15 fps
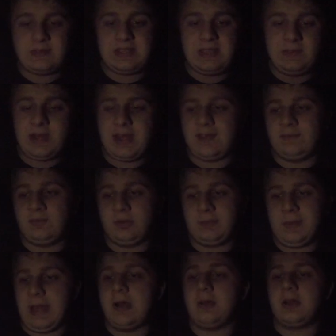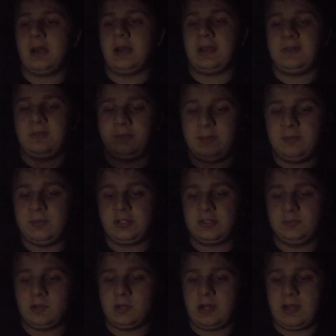he would have more power and he would be much
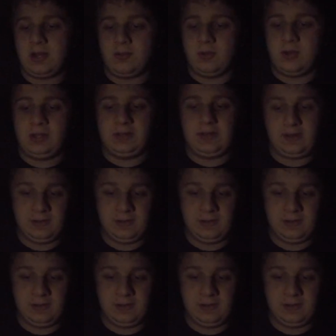more higher quality.